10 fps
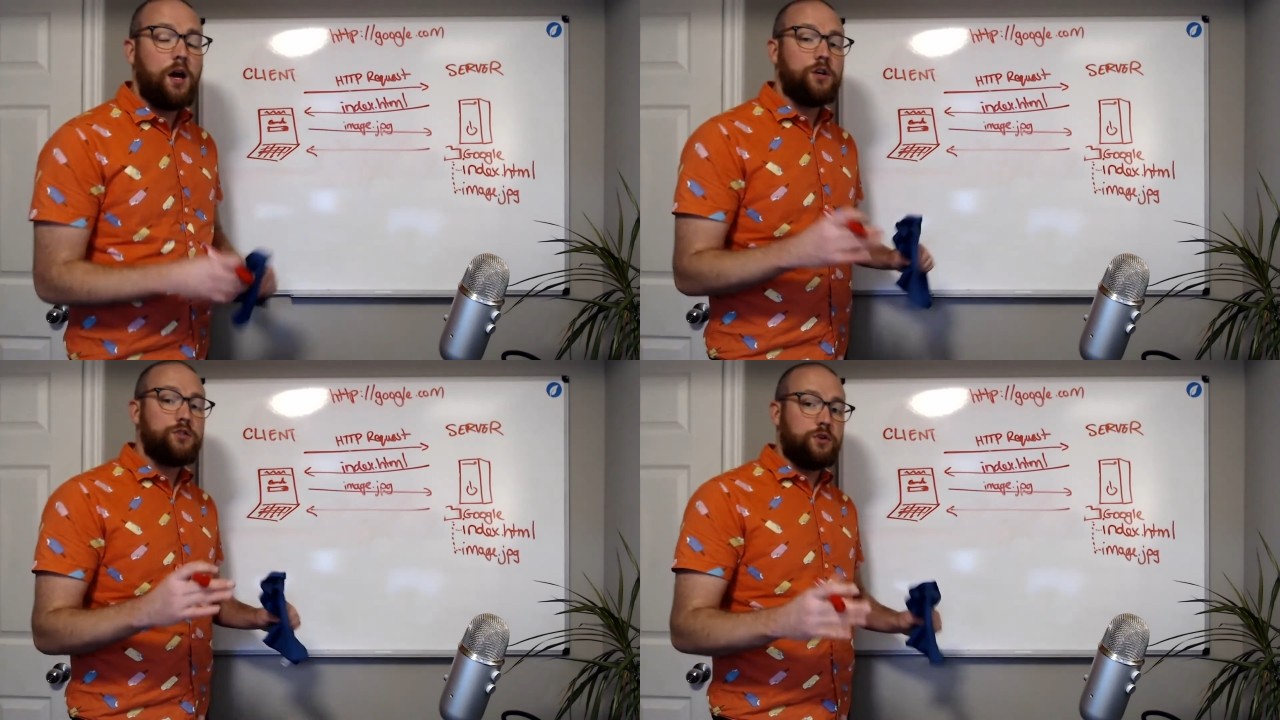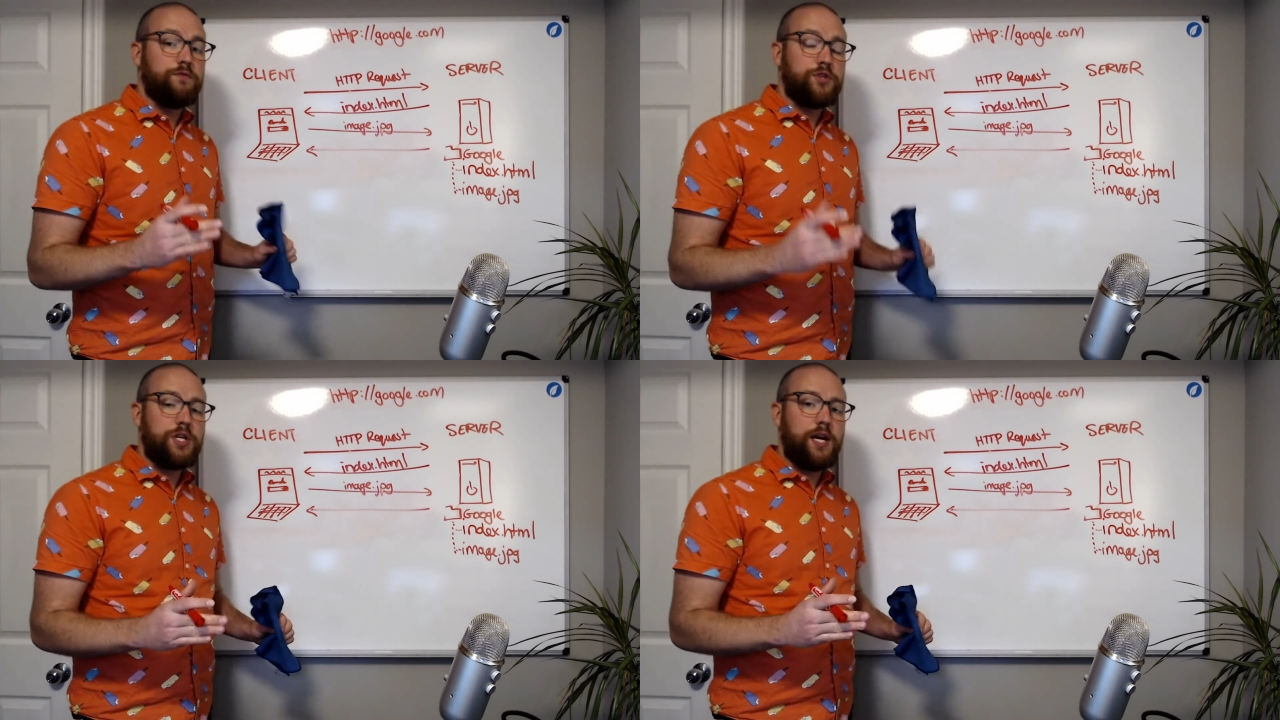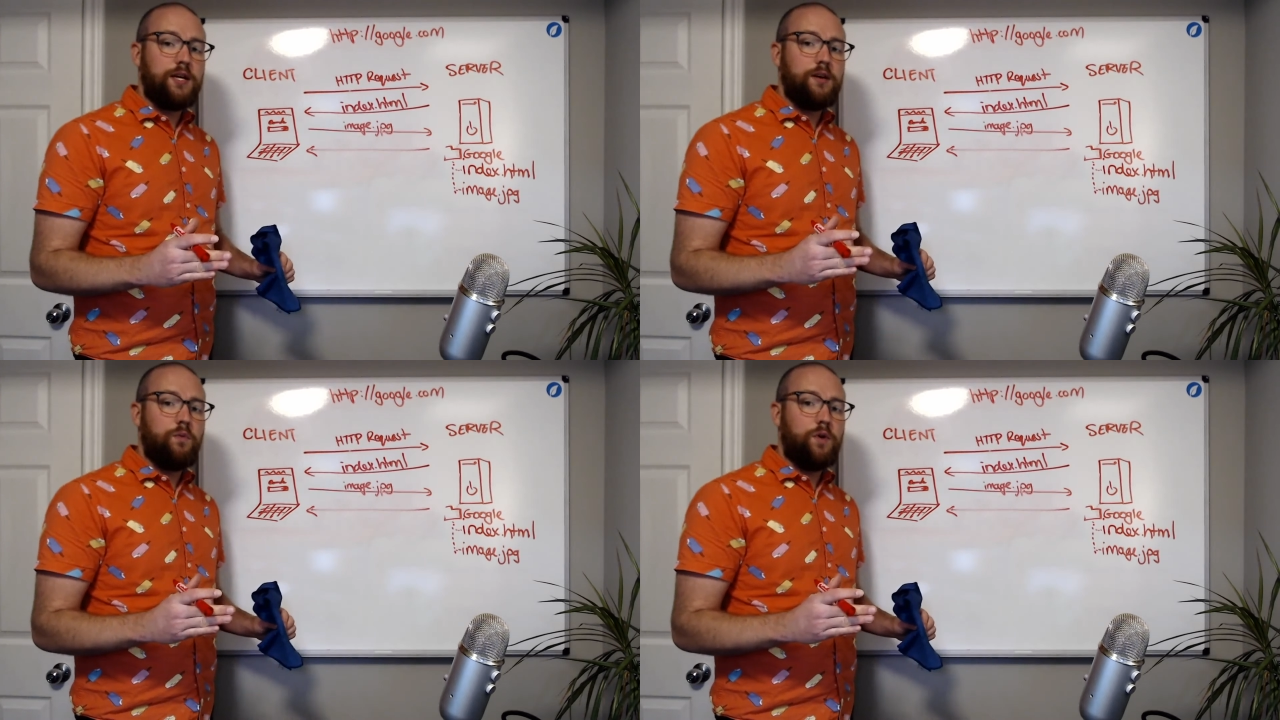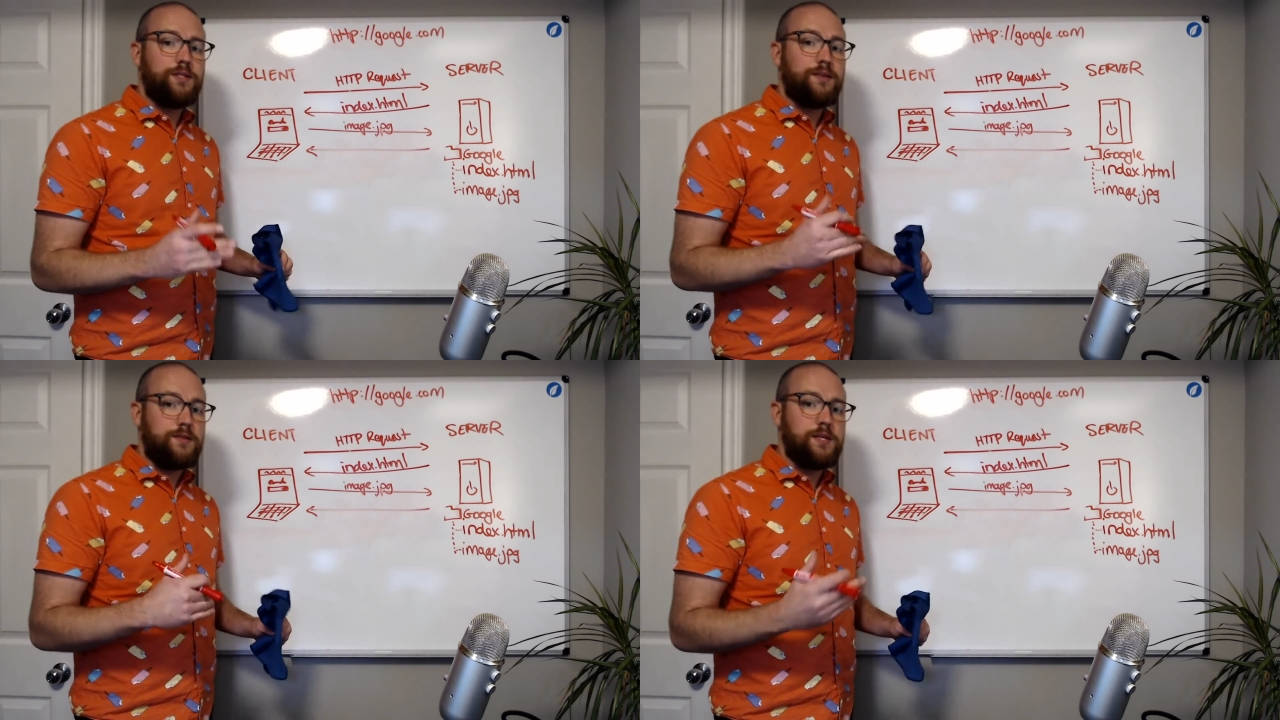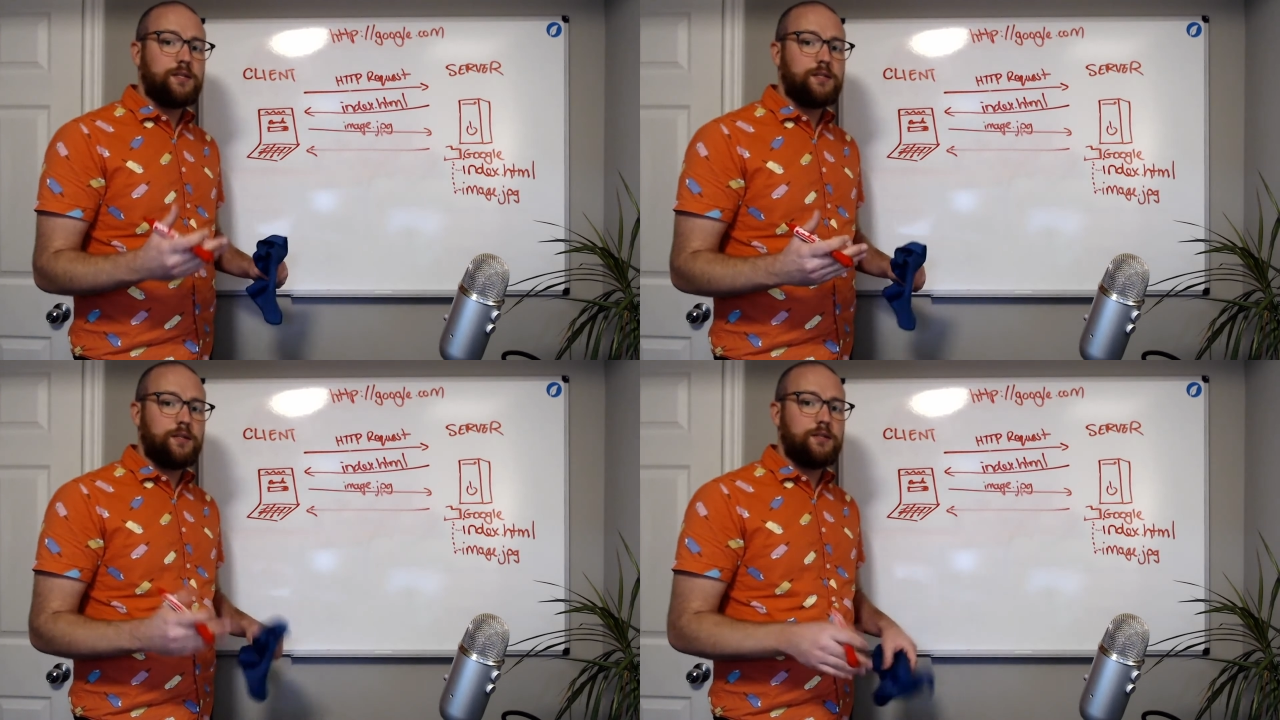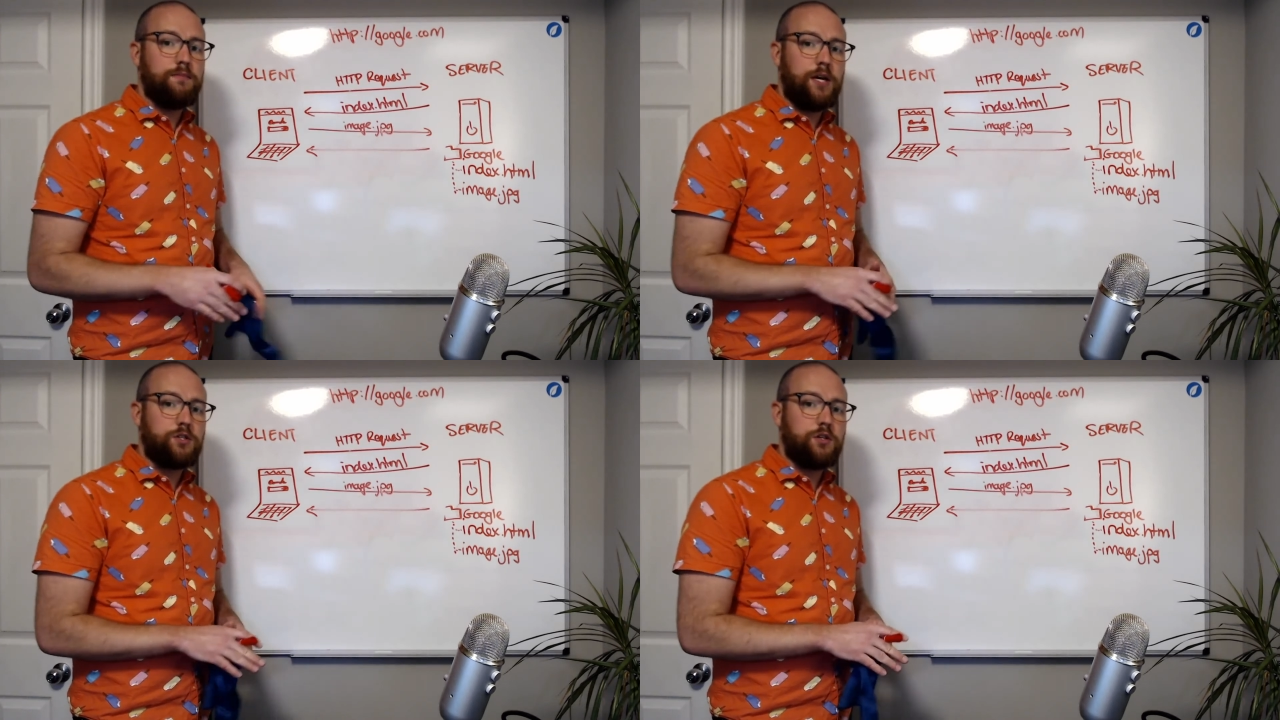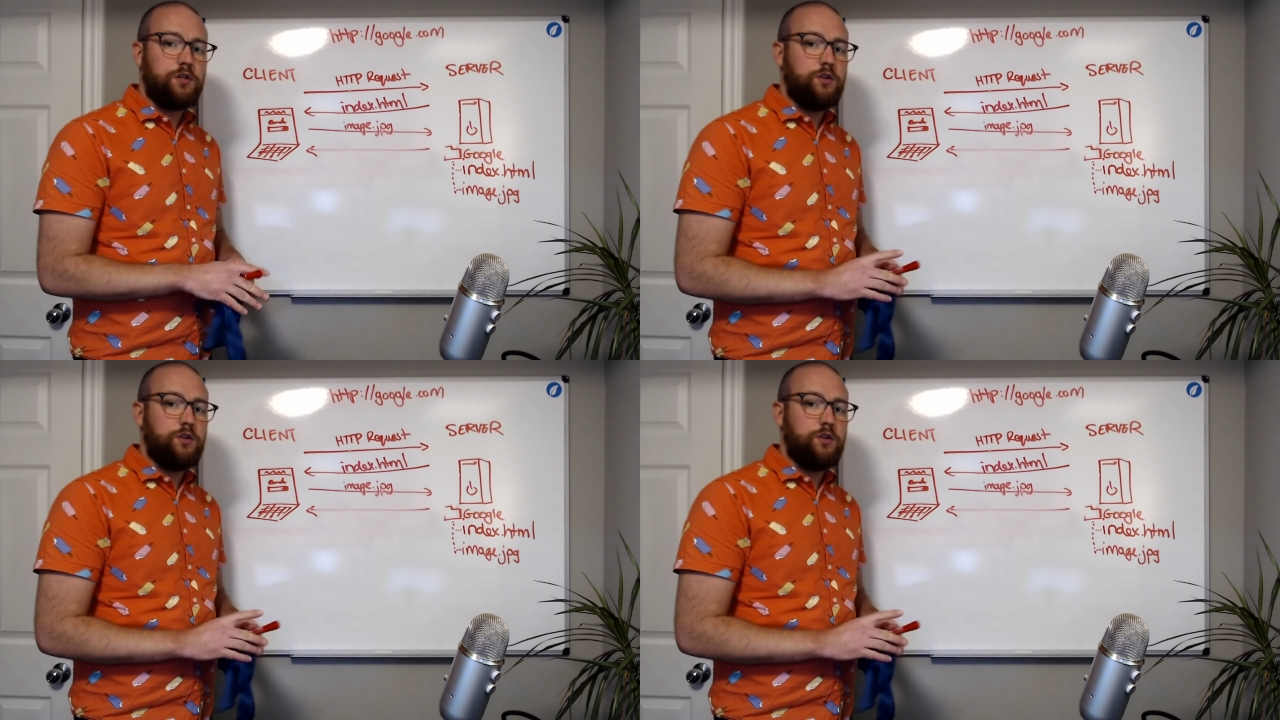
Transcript: server side ones this semester.